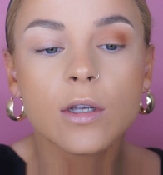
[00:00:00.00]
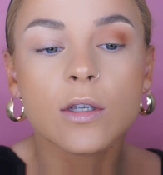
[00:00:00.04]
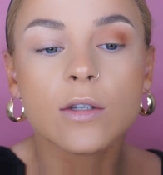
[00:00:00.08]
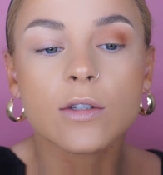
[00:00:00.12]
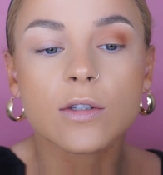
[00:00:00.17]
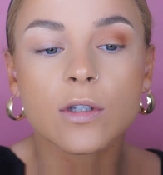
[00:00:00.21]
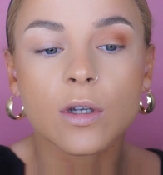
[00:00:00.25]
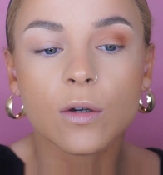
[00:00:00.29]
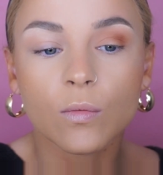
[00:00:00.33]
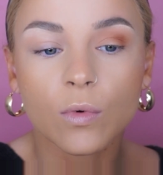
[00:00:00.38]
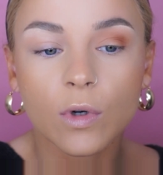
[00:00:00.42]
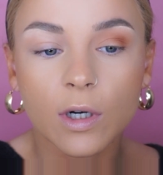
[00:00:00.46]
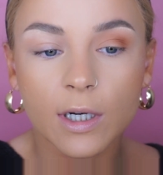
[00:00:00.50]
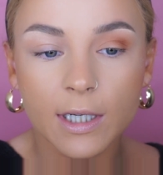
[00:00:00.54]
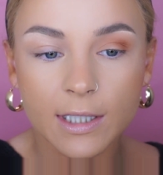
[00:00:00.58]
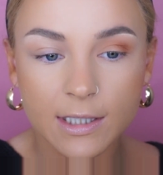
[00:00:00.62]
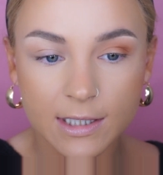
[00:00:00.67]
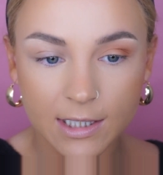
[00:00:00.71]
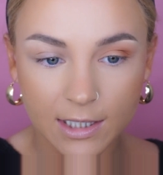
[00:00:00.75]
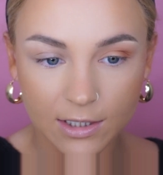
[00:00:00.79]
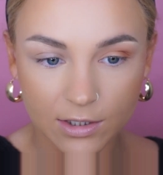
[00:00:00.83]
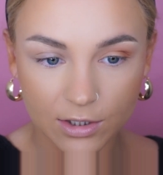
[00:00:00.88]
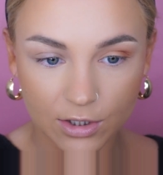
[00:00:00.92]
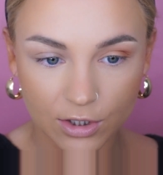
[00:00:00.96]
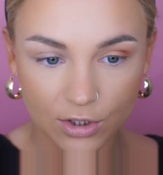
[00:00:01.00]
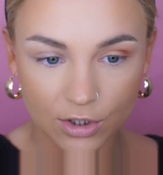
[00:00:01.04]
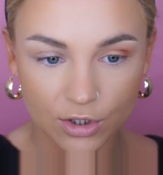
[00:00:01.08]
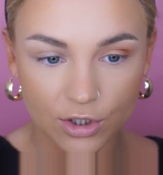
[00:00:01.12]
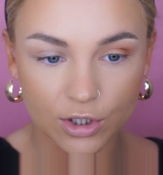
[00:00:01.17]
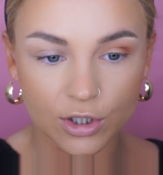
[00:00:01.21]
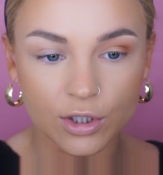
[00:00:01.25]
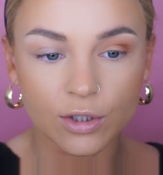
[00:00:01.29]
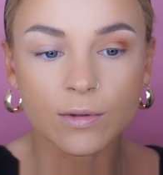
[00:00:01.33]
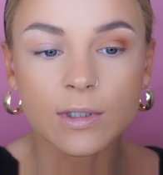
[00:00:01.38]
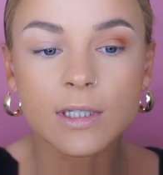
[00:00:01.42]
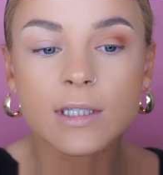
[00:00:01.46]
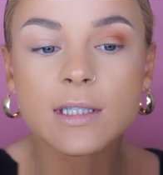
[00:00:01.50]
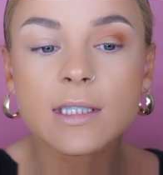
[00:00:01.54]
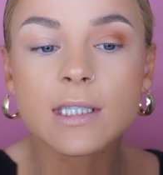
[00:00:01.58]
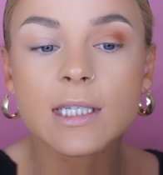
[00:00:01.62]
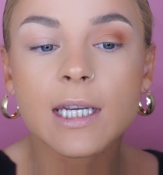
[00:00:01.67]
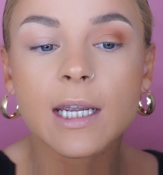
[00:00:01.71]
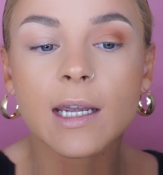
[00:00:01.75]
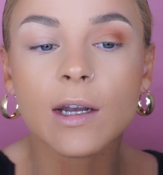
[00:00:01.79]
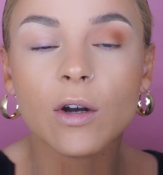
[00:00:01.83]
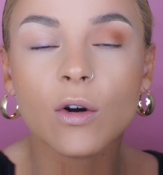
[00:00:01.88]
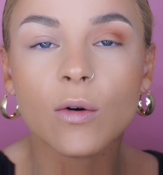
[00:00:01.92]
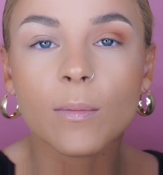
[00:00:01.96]
So what I tend to do is
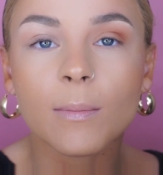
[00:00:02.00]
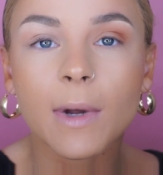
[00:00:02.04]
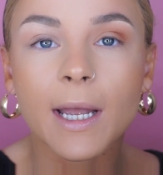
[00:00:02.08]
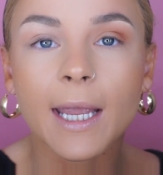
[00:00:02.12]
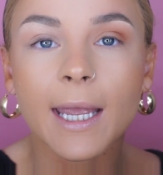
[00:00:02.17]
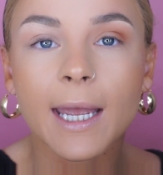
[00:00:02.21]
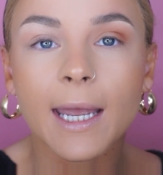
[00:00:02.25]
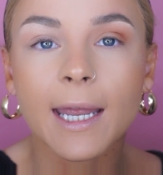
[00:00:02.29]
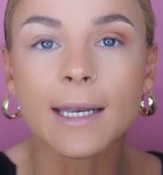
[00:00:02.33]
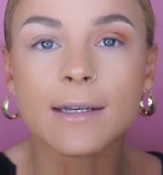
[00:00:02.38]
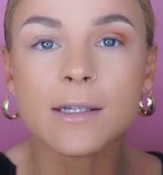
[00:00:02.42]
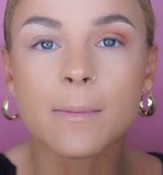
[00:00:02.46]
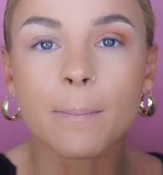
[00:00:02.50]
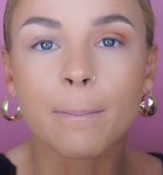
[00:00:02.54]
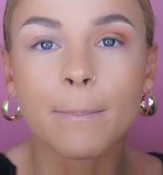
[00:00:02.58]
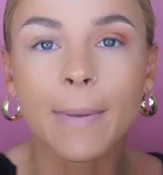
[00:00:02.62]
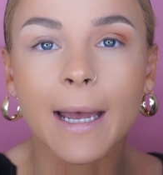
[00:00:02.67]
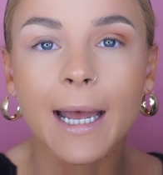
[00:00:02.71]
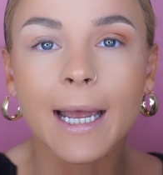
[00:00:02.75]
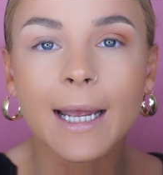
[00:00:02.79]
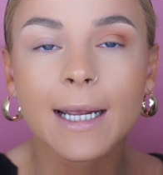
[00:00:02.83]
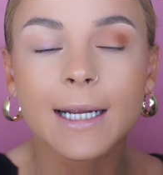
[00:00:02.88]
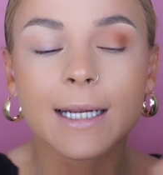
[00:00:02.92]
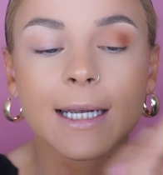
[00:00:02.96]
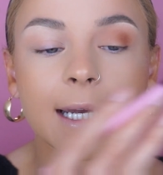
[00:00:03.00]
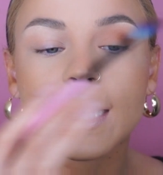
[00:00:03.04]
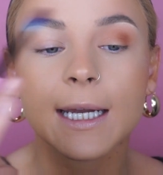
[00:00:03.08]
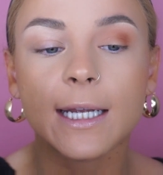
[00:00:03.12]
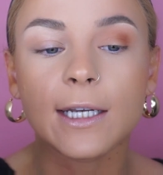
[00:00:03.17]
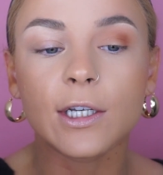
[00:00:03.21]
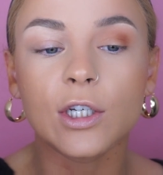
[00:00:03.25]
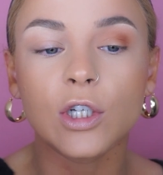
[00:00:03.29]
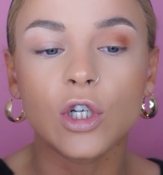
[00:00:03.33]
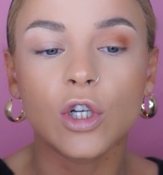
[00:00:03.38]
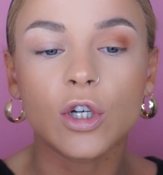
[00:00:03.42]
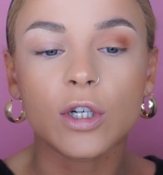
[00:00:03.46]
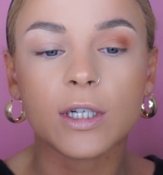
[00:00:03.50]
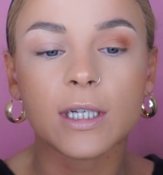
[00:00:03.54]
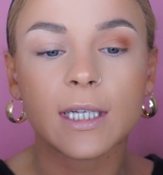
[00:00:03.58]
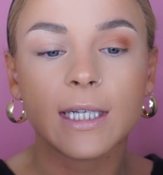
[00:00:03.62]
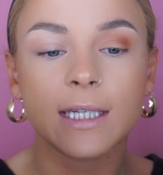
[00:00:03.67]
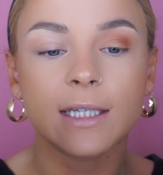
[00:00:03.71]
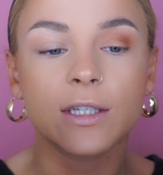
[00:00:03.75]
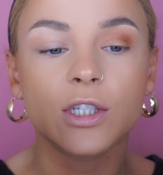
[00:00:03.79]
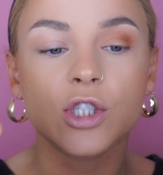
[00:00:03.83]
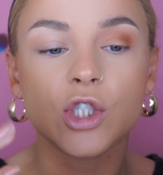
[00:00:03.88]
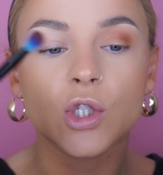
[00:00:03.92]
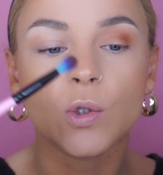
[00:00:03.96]
tilt my head back and look
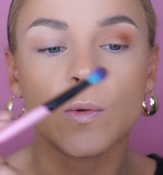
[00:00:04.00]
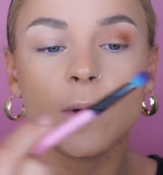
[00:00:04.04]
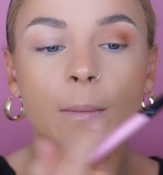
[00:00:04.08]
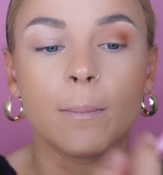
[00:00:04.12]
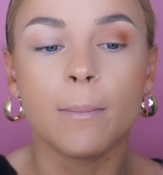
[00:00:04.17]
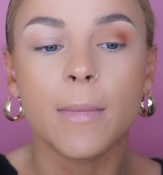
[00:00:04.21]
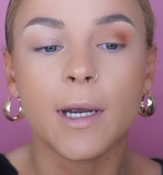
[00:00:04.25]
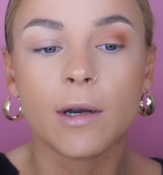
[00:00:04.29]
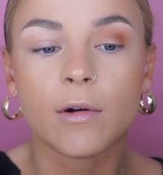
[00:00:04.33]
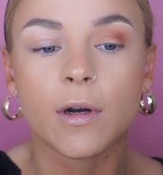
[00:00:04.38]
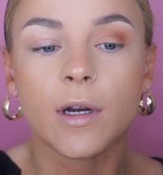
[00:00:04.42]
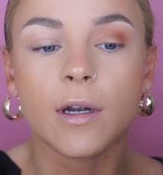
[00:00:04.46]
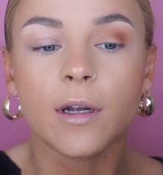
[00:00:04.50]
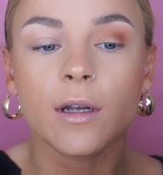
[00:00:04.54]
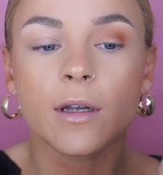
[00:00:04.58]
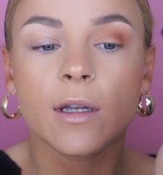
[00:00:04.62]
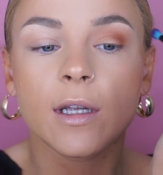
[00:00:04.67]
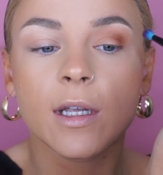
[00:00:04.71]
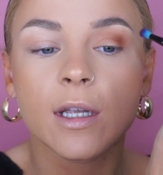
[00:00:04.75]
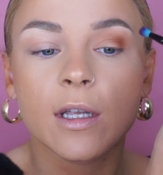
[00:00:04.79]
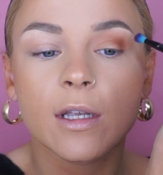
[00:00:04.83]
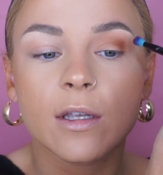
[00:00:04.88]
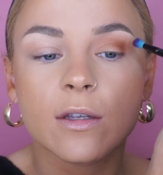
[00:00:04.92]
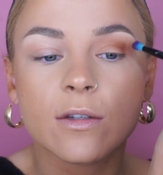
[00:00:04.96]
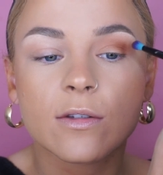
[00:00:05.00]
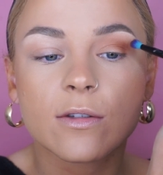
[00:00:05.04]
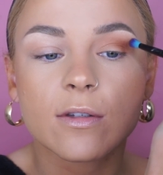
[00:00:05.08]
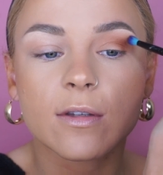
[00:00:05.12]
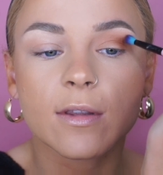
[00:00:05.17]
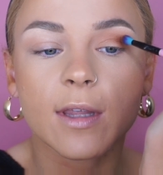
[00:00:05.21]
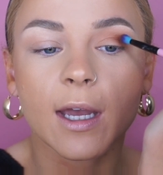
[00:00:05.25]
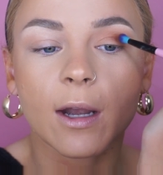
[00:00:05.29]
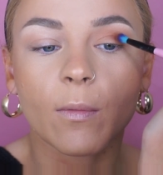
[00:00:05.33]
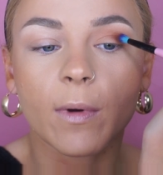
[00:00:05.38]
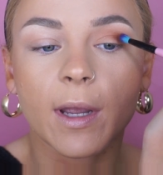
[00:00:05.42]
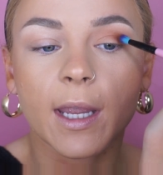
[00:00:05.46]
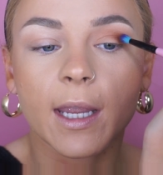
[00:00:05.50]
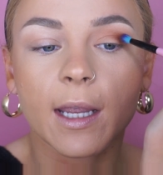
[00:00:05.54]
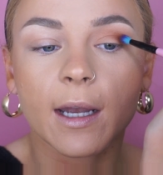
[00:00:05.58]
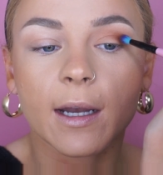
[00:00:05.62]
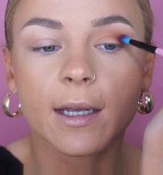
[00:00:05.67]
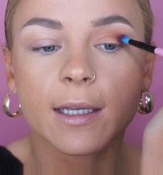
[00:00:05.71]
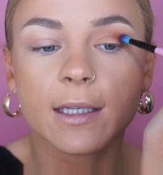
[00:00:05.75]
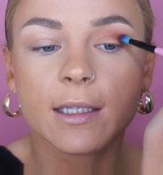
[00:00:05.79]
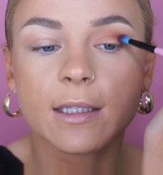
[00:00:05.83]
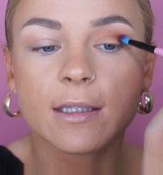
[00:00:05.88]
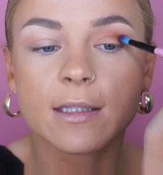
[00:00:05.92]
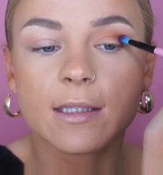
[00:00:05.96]
into a mirror, so that way
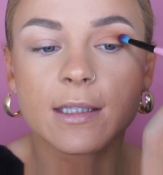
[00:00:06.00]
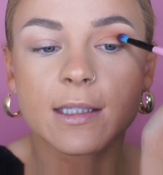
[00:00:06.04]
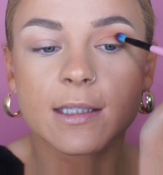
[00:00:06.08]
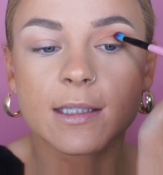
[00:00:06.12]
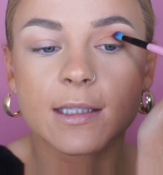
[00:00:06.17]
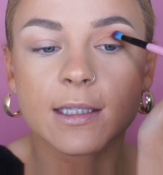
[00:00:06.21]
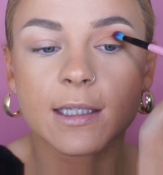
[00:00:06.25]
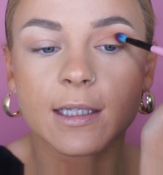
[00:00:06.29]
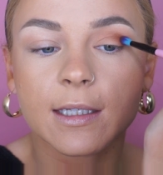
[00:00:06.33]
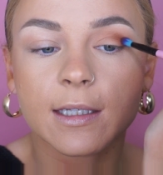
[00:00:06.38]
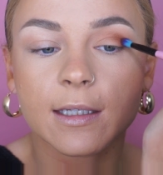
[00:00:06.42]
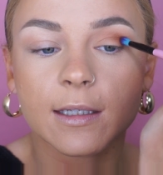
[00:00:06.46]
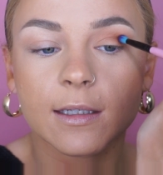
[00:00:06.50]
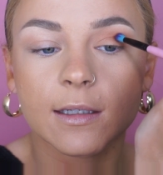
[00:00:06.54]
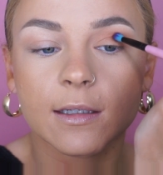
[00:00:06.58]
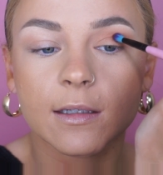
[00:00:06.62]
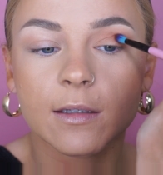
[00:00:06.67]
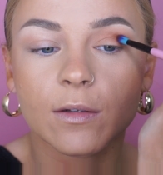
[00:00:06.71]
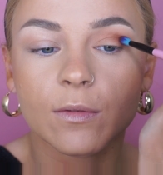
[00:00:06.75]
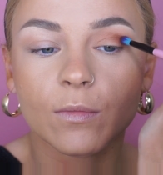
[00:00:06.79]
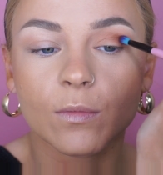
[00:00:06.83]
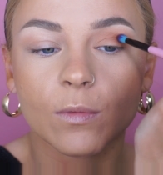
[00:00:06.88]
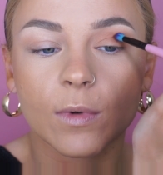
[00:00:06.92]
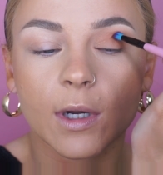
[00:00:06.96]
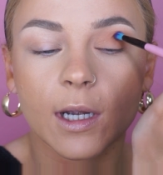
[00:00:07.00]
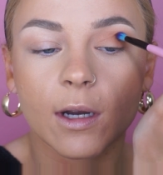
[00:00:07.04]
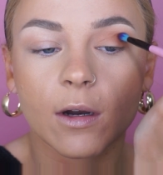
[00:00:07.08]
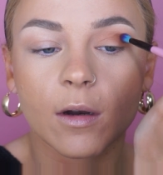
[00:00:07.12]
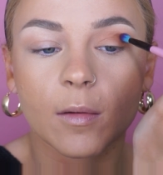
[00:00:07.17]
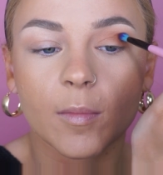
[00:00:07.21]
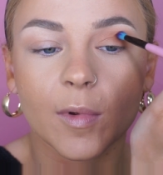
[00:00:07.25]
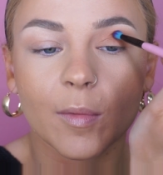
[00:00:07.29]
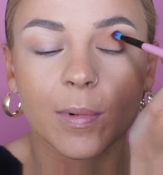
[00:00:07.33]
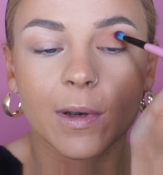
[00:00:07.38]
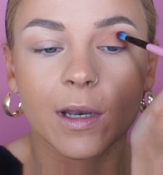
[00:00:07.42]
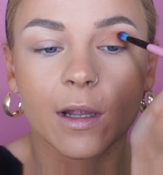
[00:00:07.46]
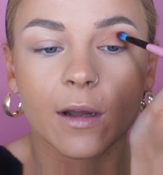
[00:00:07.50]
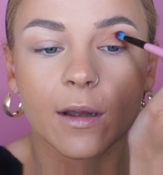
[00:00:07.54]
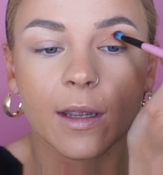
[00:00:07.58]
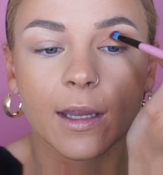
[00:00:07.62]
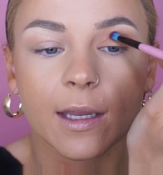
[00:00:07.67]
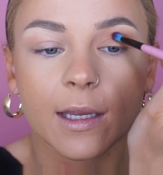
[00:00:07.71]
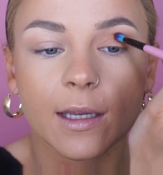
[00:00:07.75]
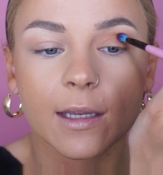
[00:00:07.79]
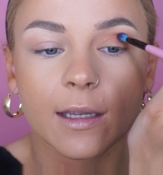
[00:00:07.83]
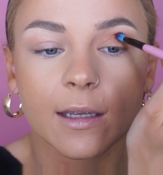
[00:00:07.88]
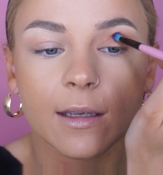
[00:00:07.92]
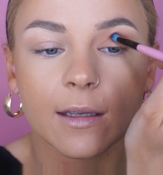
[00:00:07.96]
I can see where I'm
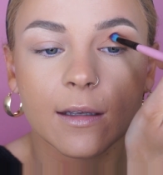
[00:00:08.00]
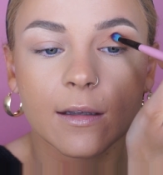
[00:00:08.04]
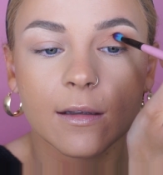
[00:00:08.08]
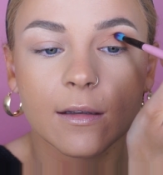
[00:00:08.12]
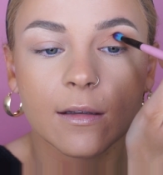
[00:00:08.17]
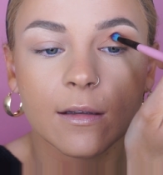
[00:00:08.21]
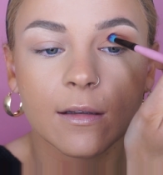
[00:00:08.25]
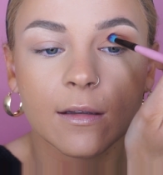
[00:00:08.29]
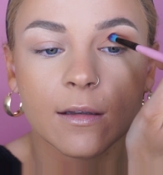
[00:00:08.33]
applying it.